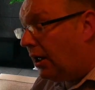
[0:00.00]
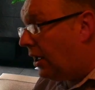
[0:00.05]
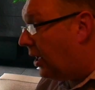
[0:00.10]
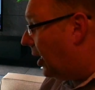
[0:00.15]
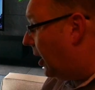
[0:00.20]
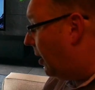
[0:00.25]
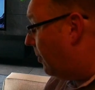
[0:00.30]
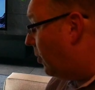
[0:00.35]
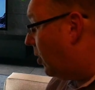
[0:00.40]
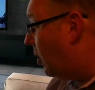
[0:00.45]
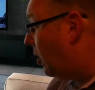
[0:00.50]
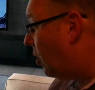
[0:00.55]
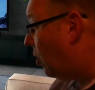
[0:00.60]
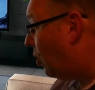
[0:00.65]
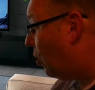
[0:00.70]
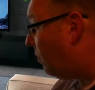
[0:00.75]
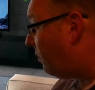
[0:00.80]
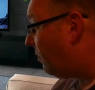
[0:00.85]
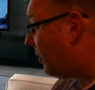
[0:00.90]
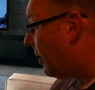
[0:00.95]

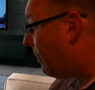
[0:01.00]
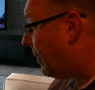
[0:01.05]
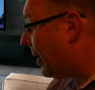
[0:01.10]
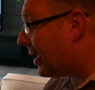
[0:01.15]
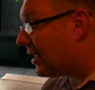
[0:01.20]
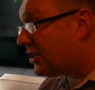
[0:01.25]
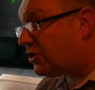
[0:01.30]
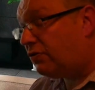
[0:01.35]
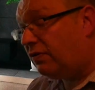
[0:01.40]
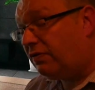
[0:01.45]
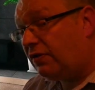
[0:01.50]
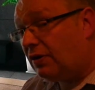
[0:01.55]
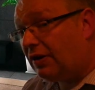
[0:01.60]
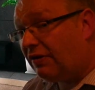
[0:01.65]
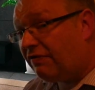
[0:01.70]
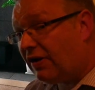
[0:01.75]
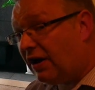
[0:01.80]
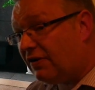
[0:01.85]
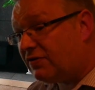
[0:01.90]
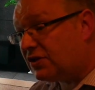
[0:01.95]
Hopefully I might get to review a
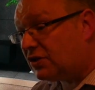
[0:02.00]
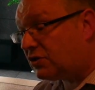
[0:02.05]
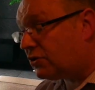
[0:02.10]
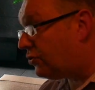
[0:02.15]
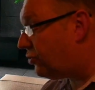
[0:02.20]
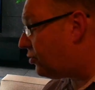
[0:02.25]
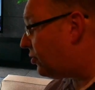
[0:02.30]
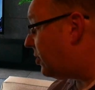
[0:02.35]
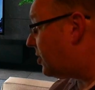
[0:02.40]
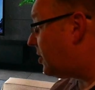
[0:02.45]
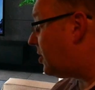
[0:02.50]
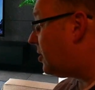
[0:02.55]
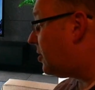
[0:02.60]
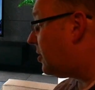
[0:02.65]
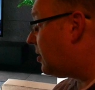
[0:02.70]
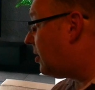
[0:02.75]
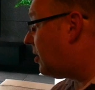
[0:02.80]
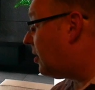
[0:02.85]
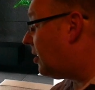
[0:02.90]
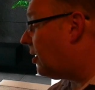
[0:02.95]
5600.
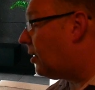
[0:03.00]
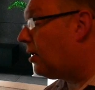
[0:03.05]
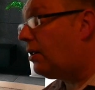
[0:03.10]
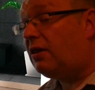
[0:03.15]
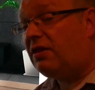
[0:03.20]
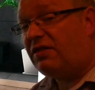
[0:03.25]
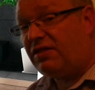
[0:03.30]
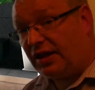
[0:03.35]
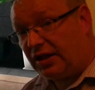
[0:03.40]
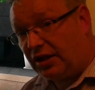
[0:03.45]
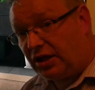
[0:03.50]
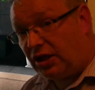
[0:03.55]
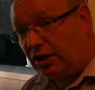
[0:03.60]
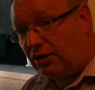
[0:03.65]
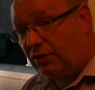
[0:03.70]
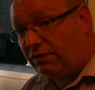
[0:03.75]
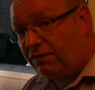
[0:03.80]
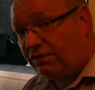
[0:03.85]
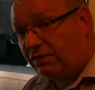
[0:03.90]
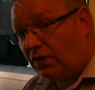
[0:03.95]
Thank
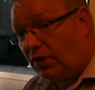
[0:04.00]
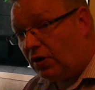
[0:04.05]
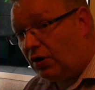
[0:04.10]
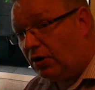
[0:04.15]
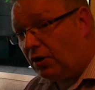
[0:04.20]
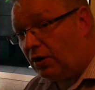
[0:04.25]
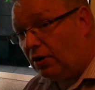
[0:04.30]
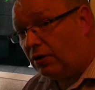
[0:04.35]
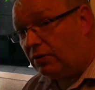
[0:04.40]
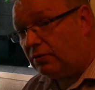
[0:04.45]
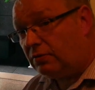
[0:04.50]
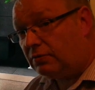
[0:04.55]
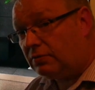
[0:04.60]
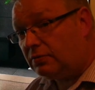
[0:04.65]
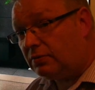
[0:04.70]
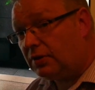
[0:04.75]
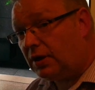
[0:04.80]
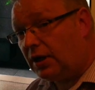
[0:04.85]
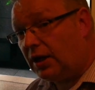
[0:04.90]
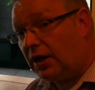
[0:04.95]
you for
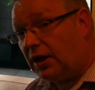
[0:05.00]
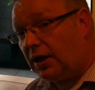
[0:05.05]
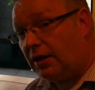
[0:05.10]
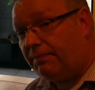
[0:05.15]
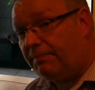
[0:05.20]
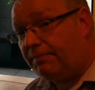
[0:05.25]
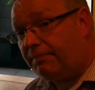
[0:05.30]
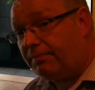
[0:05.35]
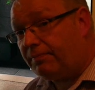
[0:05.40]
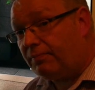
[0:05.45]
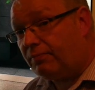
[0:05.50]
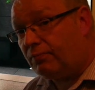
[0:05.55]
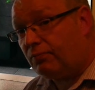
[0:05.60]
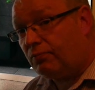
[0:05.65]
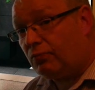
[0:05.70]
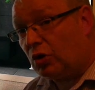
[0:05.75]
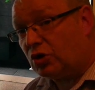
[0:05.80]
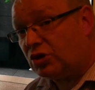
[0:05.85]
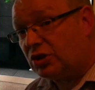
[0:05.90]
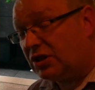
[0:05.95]

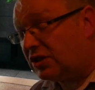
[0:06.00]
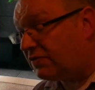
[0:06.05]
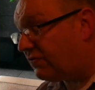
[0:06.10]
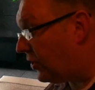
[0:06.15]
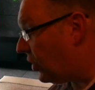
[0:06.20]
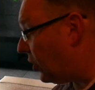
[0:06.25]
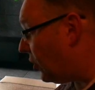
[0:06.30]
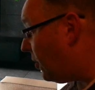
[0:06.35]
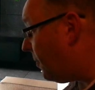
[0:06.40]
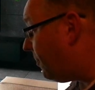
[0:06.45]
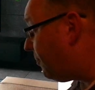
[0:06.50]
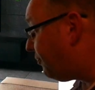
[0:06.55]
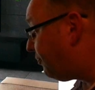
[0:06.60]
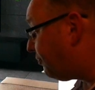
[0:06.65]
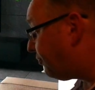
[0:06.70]
watching this video.